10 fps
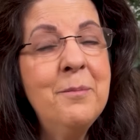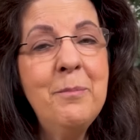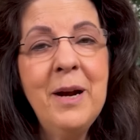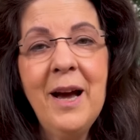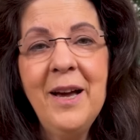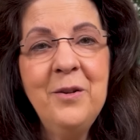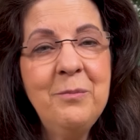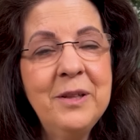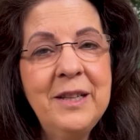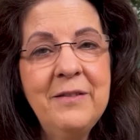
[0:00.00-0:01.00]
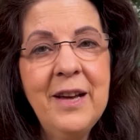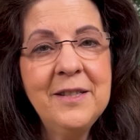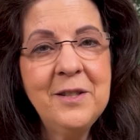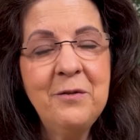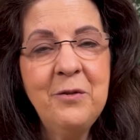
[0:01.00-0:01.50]
But I don't believe
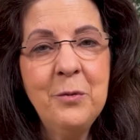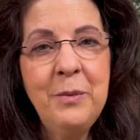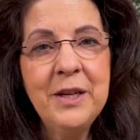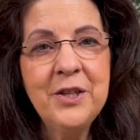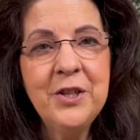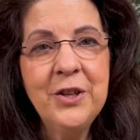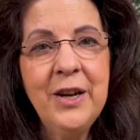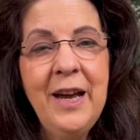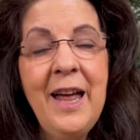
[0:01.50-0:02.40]
that's the full picture.